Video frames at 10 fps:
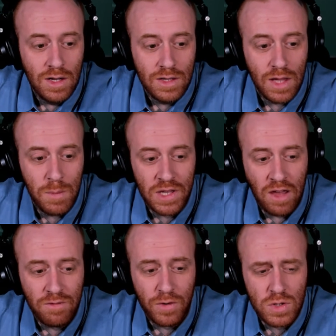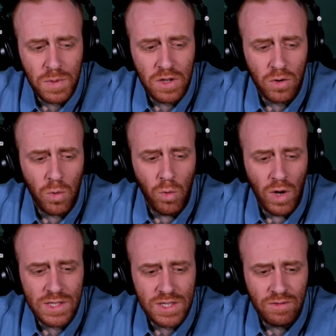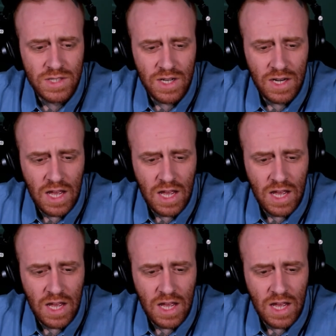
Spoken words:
Layman gave 1 Peter 1:17,